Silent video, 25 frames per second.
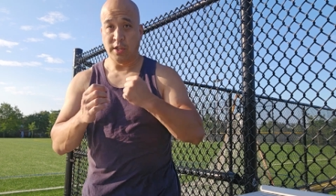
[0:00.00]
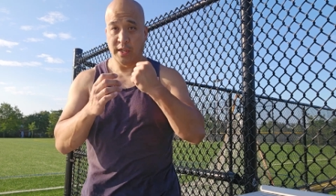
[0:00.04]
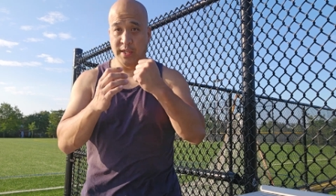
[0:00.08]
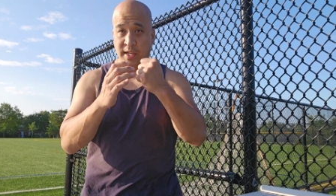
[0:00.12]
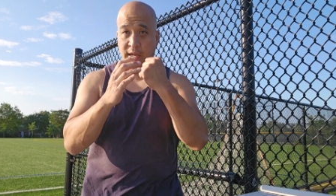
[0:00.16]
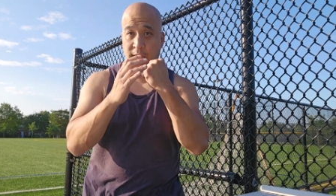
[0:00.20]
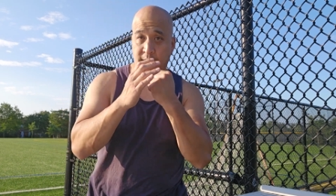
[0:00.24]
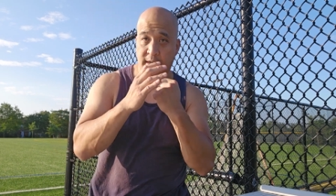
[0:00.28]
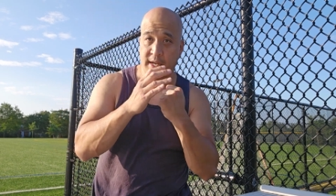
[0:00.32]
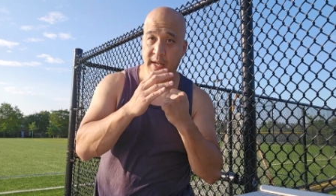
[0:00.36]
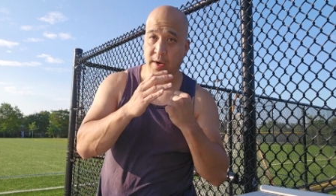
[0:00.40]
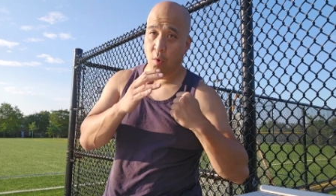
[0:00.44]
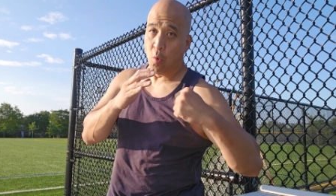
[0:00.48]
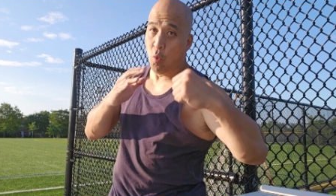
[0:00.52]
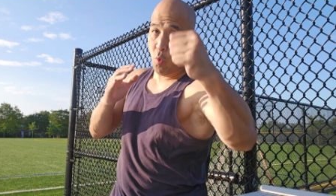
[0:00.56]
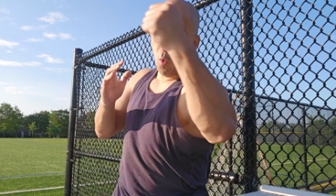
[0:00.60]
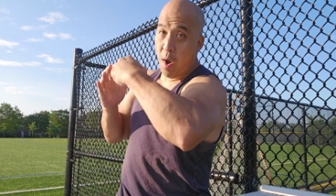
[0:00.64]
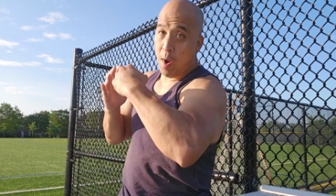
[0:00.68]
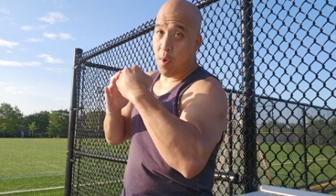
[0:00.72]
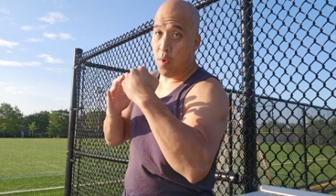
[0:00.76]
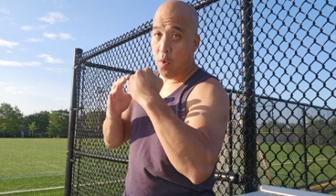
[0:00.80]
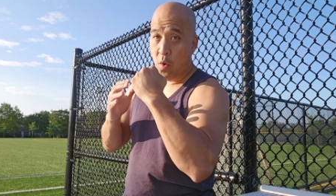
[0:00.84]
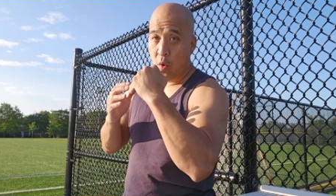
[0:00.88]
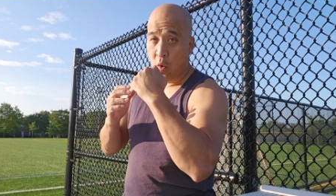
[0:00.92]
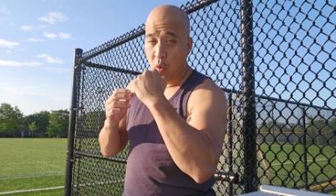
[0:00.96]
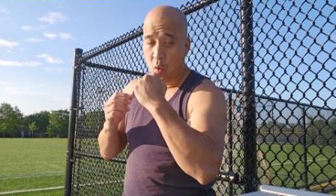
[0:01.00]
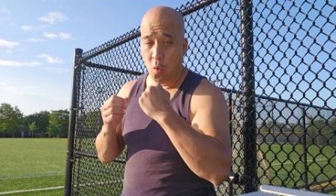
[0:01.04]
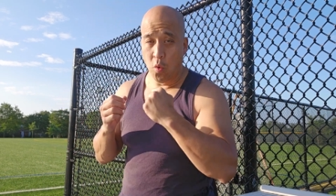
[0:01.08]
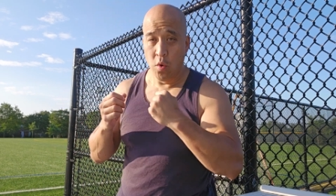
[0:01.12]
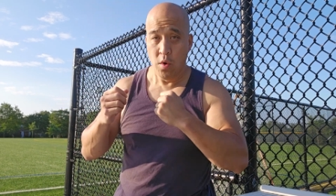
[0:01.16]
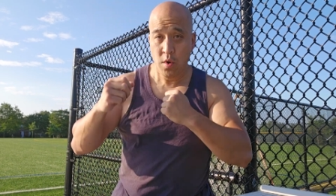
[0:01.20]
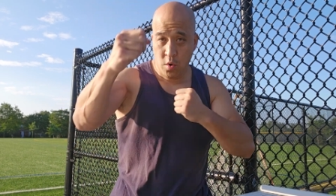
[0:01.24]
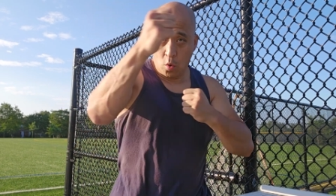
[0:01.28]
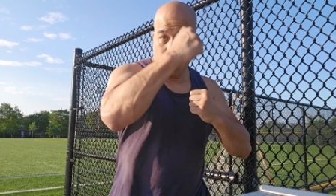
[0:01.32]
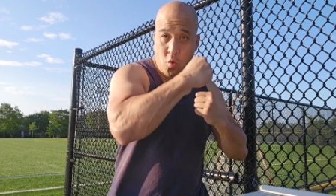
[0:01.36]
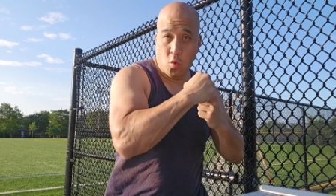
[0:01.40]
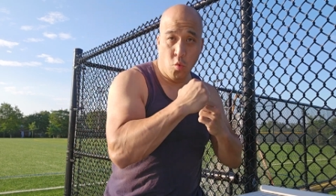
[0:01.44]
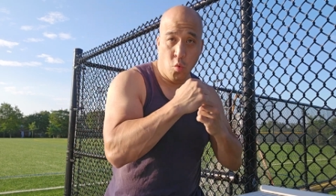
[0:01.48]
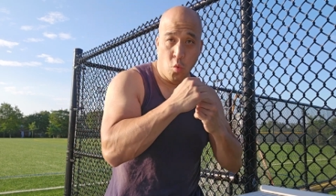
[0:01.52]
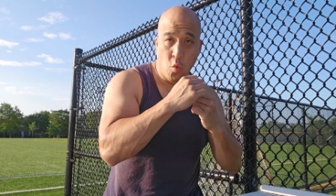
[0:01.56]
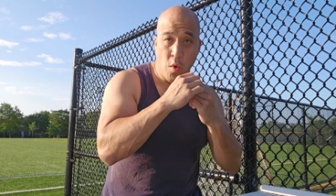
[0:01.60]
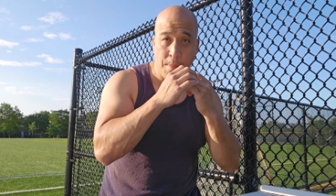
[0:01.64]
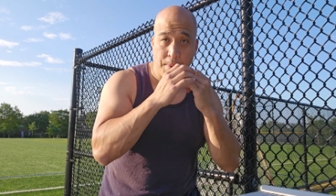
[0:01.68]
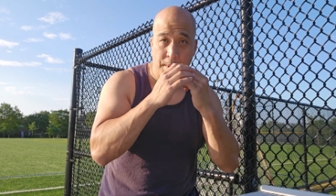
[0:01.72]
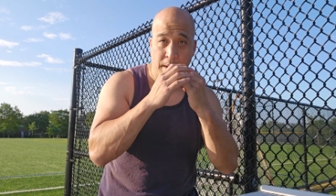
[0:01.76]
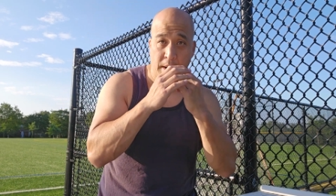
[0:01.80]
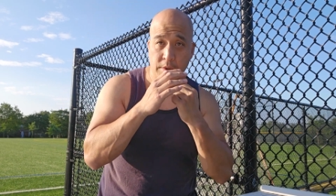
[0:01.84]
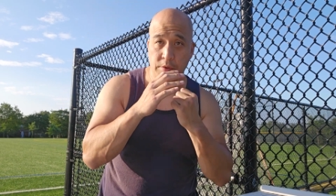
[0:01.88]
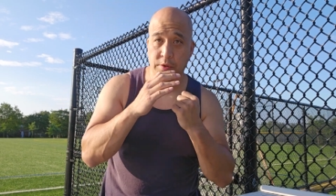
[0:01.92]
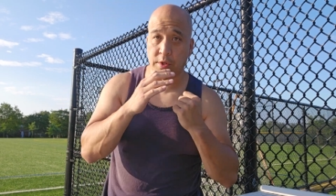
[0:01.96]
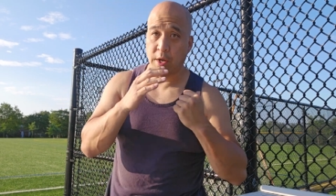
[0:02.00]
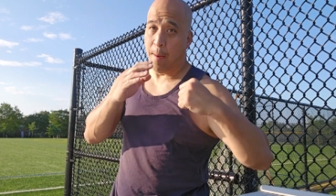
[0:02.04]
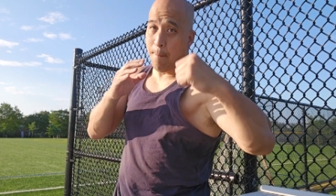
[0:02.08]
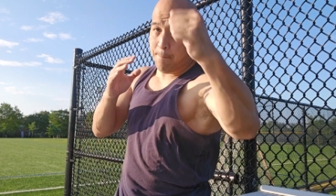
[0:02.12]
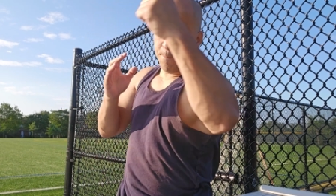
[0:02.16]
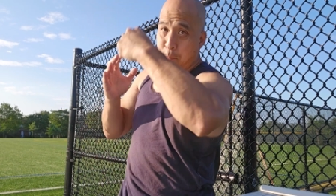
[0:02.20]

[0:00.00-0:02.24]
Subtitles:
I tend to kind of whip it out there.